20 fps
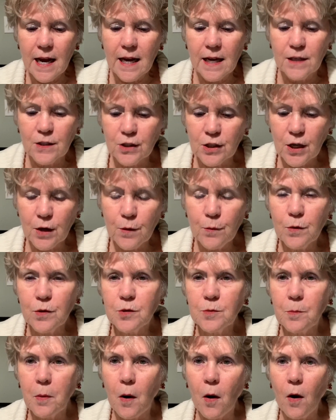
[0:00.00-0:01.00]
She was
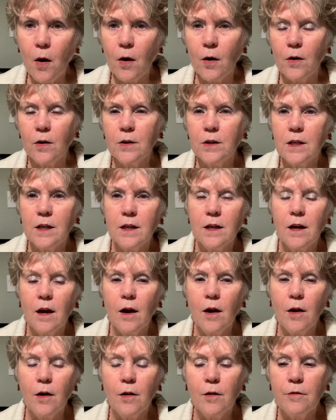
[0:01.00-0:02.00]
part
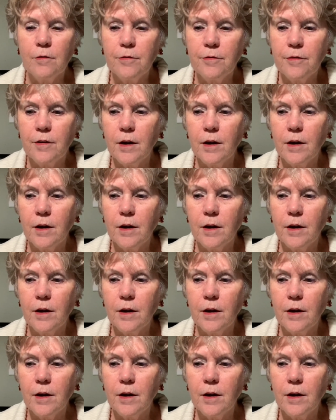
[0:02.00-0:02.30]
of